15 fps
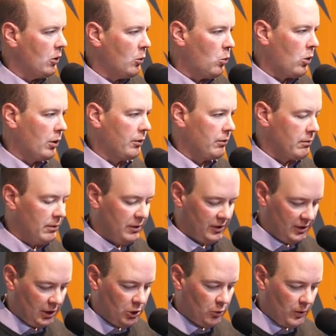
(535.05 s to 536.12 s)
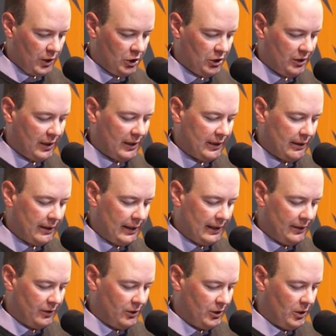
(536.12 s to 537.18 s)
or work through the situation that they're
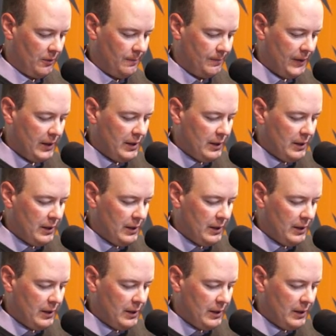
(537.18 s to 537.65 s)
in. So.